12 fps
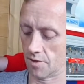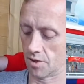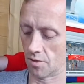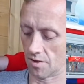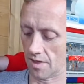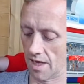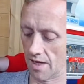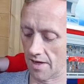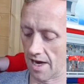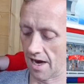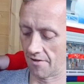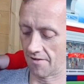so yeah, they
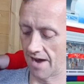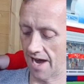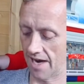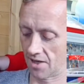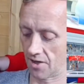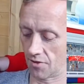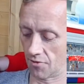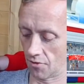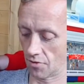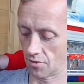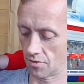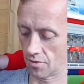have ate
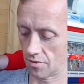through